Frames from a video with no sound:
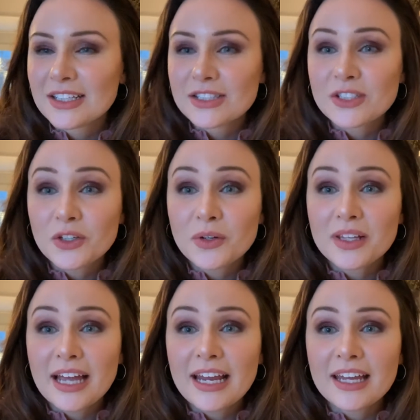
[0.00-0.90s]
So you're
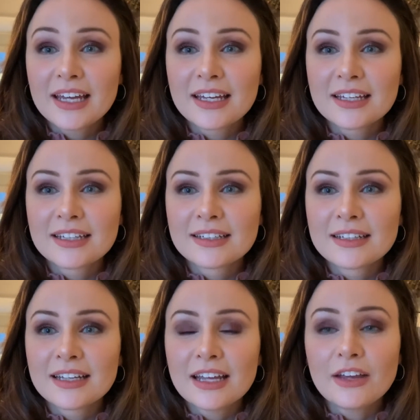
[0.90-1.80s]
like,
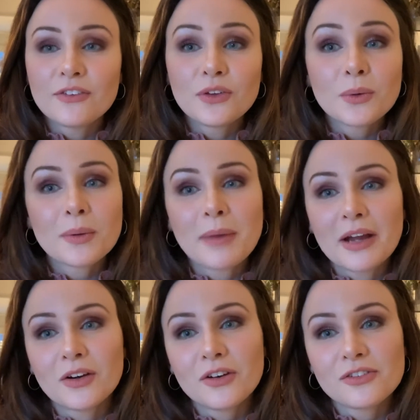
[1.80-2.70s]
if you were my
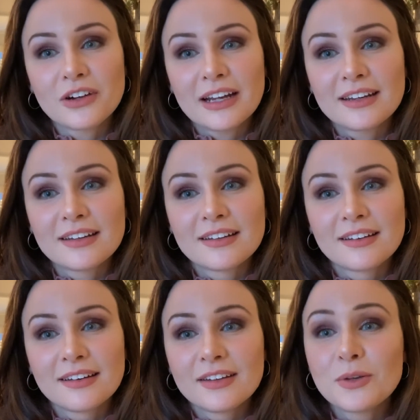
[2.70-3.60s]
girlfriend,
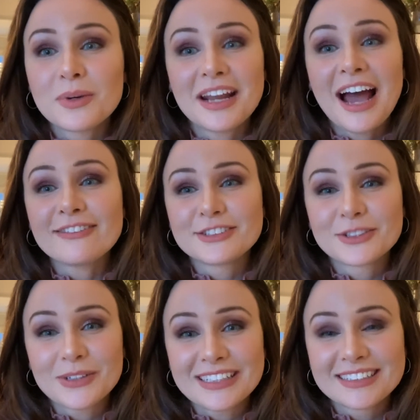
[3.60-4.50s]
you wouldn't have a
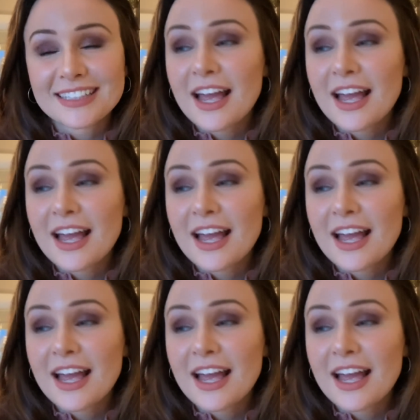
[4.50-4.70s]
choice.